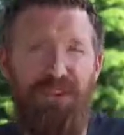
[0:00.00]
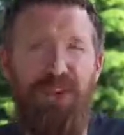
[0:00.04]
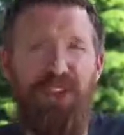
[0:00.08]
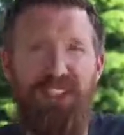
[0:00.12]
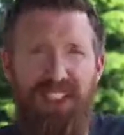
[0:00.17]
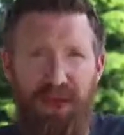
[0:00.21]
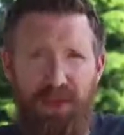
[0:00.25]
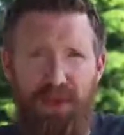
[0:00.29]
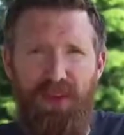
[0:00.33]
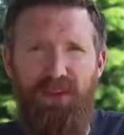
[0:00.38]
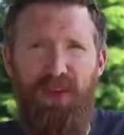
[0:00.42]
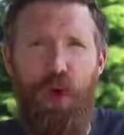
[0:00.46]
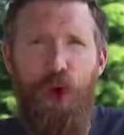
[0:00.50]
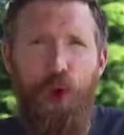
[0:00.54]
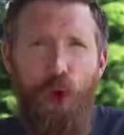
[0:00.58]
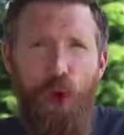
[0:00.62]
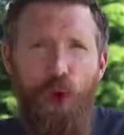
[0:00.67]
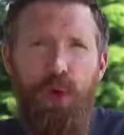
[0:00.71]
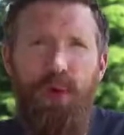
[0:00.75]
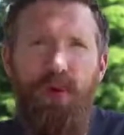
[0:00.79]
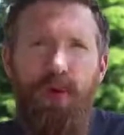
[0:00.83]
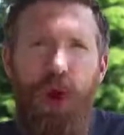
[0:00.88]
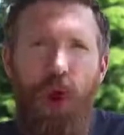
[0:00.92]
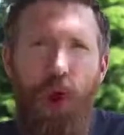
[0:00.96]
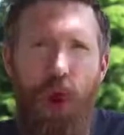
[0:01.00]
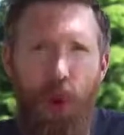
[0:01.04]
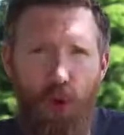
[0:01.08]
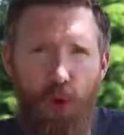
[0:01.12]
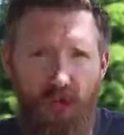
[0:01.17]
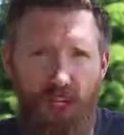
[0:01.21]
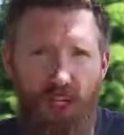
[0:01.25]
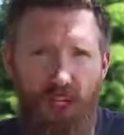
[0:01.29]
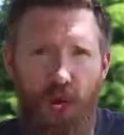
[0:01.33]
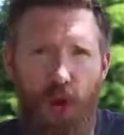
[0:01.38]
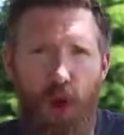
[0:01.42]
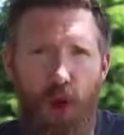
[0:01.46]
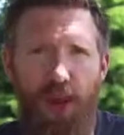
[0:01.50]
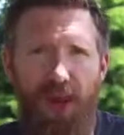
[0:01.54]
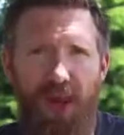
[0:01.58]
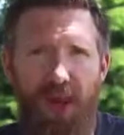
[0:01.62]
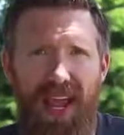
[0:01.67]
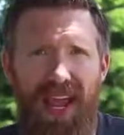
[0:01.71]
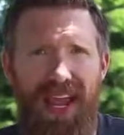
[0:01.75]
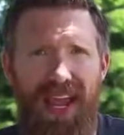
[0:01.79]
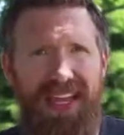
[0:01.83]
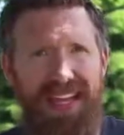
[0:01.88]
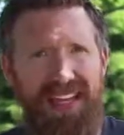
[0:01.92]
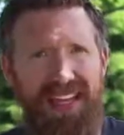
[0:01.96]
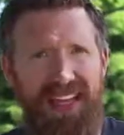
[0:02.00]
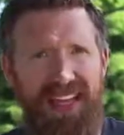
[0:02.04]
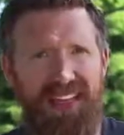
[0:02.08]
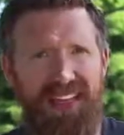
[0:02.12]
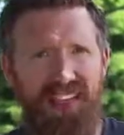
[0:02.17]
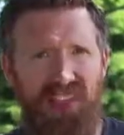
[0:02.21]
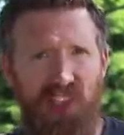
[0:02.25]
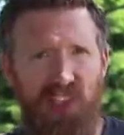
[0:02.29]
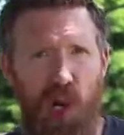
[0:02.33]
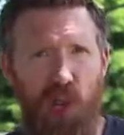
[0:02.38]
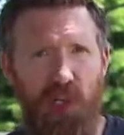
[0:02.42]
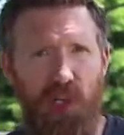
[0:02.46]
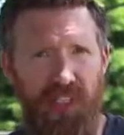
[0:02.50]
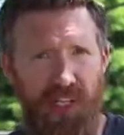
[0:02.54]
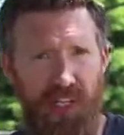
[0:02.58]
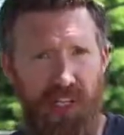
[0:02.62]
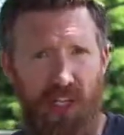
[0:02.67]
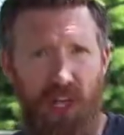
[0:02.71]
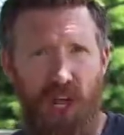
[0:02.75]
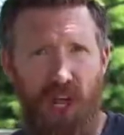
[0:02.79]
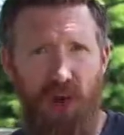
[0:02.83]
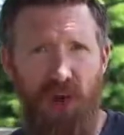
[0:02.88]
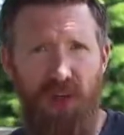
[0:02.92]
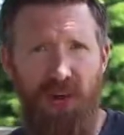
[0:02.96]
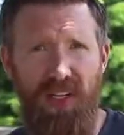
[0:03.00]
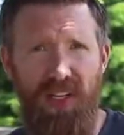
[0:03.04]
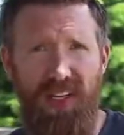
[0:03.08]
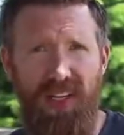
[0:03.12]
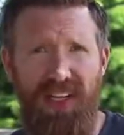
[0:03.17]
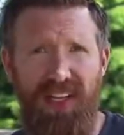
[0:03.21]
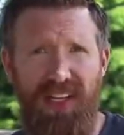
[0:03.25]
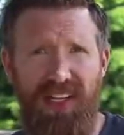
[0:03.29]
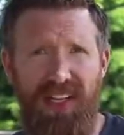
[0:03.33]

For example, if a homeowner owed eighty thousand dollars on a loan